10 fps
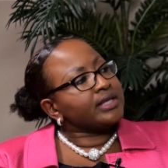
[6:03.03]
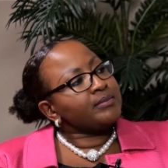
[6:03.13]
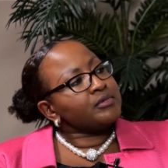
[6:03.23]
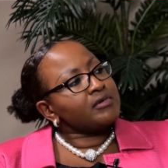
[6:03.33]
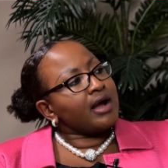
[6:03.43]
an
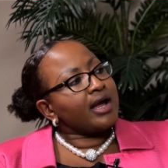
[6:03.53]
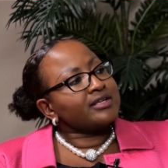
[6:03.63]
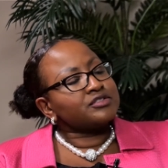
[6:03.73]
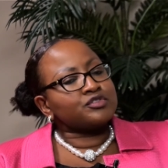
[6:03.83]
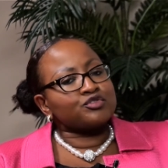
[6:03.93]

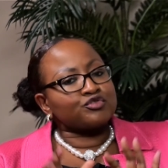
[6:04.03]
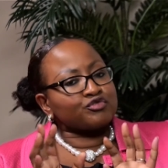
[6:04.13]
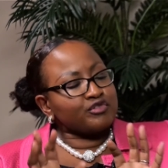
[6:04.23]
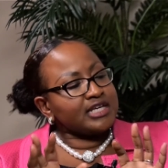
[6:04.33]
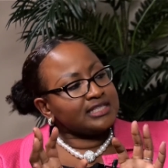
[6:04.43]
MRI to
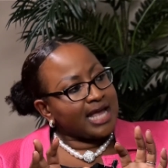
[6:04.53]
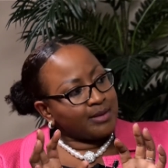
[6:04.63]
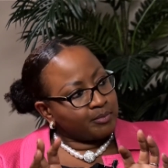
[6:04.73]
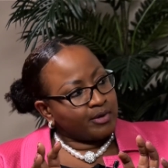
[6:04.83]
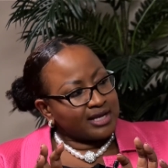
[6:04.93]
screen
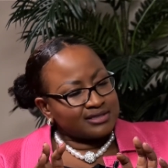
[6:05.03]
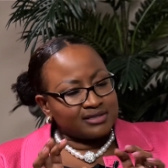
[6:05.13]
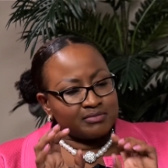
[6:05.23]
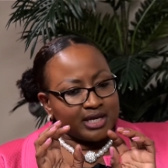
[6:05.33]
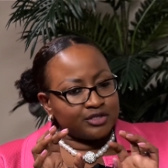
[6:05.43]
that breast
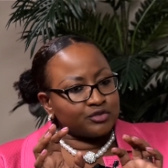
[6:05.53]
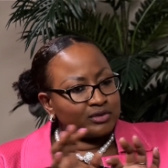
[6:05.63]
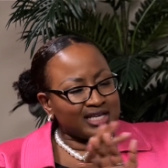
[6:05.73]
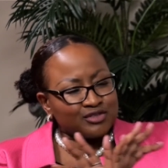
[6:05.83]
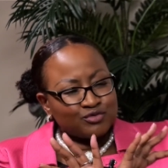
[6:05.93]
to make
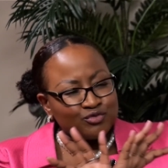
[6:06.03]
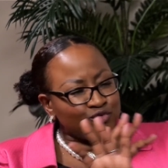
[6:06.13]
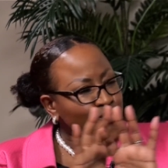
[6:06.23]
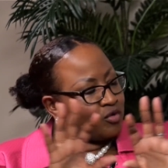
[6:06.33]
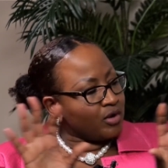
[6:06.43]
sure there's
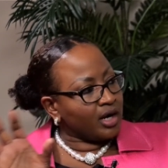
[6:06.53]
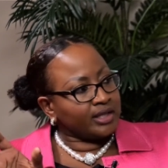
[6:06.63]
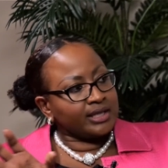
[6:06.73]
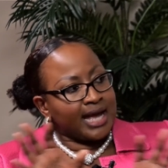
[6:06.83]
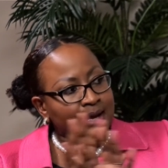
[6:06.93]
no
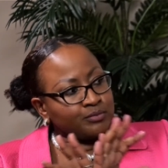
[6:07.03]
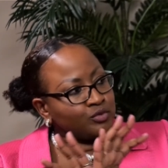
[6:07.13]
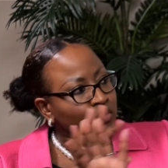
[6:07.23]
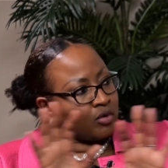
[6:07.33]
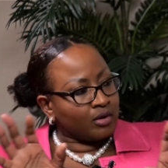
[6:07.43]
other
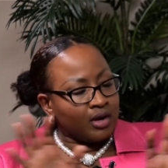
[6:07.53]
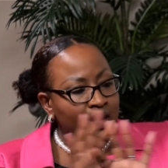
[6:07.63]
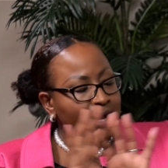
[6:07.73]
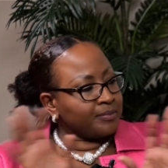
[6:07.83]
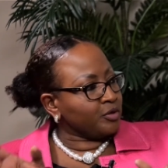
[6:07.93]

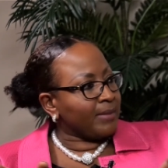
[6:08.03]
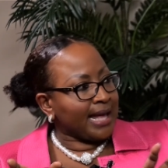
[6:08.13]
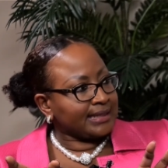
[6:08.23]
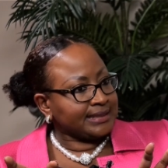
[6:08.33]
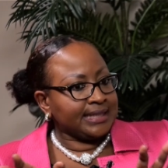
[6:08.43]

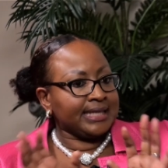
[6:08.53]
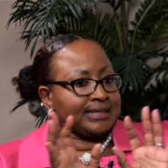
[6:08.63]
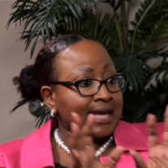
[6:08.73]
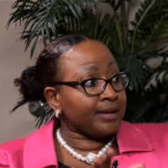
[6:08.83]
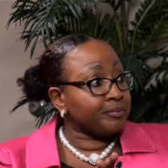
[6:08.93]
abnormality
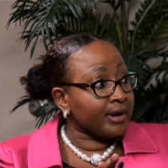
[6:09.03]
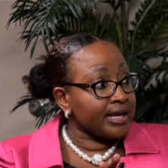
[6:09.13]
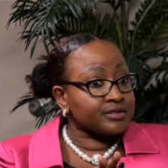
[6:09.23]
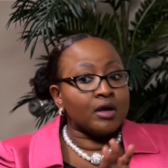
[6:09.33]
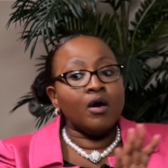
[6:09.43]
in that
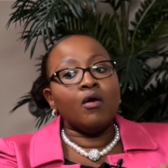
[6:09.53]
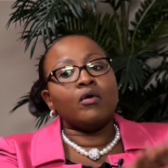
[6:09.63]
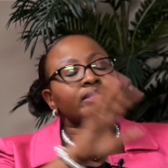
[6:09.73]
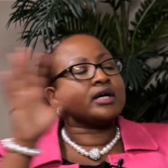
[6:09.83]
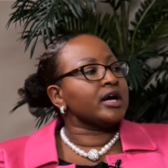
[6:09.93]
breast
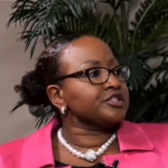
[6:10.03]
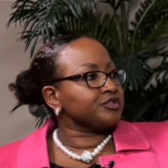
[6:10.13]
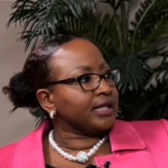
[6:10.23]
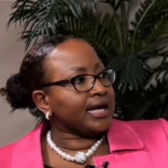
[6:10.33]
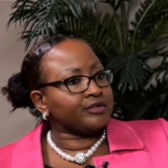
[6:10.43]
or the
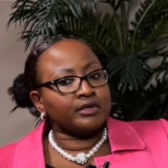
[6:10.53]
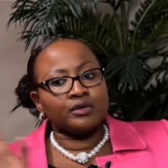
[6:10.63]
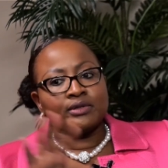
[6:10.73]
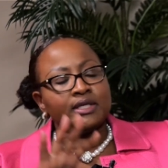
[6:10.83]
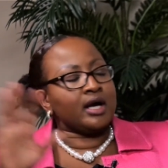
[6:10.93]

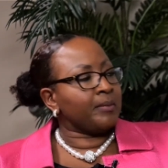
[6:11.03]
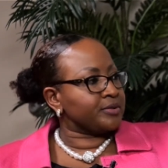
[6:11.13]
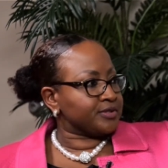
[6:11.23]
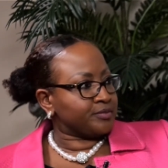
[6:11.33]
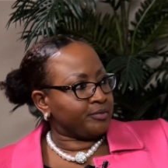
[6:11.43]
contralateral or the
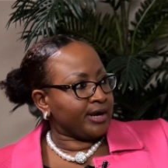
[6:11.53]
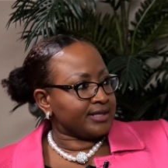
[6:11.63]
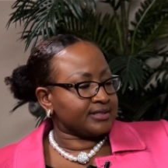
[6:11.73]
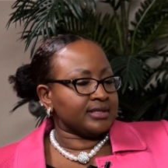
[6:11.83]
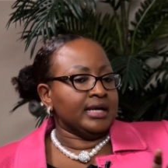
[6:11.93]
opposite
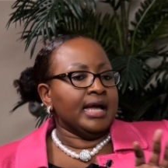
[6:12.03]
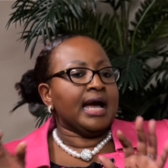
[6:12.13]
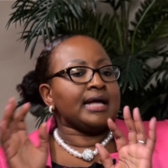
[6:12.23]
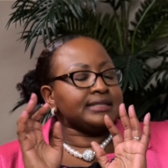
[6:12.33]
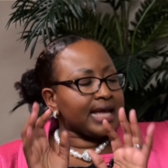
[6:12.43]
breast.
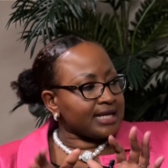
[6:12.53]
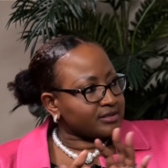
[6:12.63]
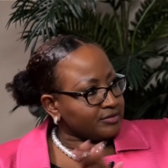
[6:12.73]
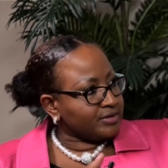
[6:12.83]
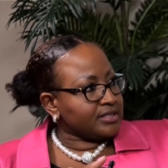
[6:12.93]
And
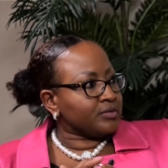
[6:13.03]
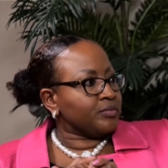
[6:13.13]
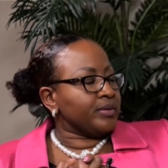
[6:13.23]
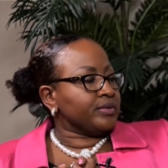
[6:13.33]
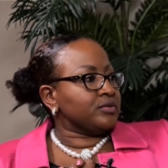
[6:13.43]
that's the reason
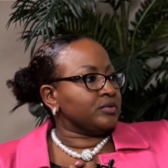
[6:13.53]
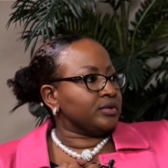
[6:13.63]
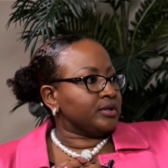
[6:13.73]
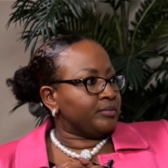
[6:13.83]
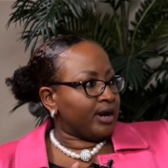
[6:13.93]
we will do
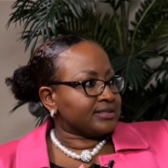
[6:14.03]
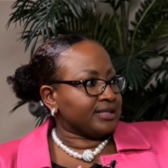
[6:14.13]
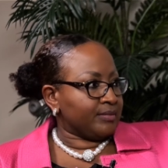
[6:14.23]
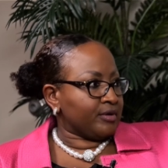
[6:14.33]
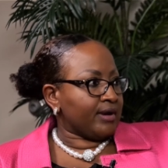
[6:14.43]
the breast
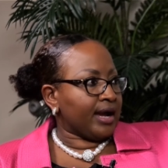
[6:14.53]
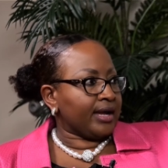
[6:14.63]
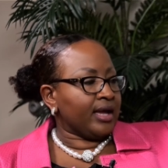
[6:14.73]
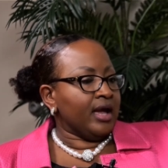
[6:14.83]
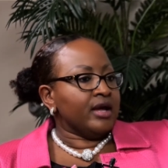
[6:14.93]

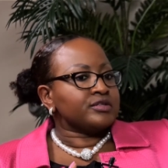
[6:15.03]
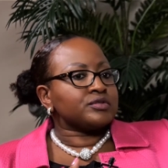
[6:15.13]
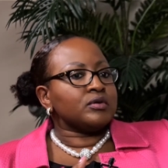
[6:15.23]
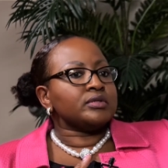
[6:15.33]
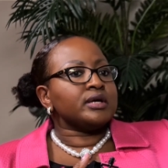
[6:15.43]
MRI.
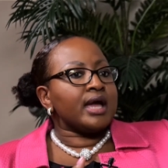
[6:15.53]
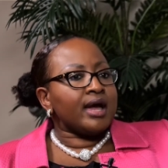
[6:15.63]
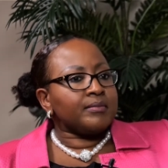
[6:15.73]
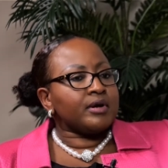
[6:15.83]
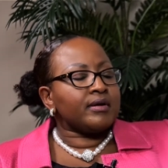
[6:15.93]
So the
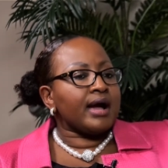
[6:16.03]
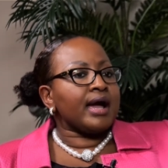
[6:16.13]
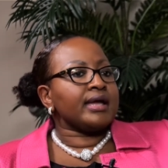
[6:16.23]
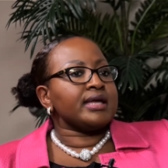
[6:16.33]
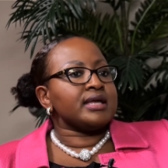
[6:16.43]

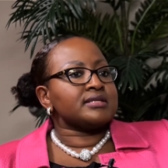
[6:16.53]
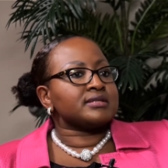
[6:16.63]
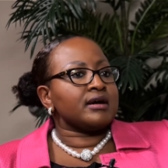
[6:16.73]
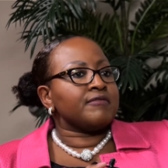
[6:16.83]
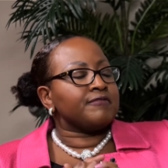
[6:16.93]
MRI is
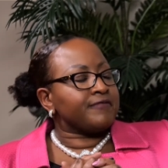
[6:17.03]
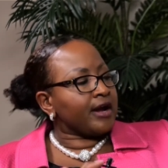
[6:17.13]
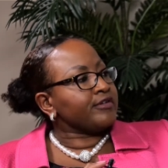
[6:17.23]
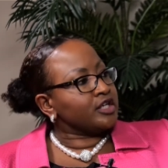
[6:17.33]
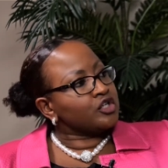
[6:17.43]
a
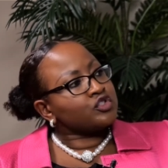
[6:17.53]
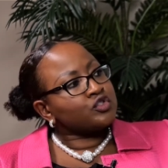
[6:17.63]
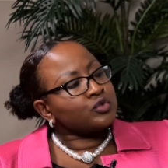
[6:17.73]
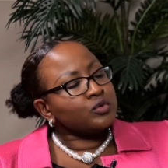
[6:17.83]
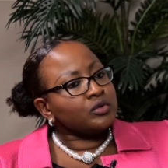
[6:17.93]
very good
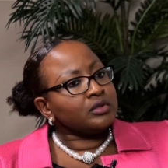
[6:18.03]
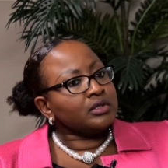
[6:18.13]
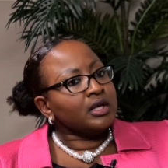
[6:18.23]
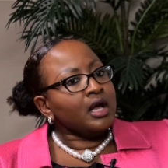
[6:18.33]
tool,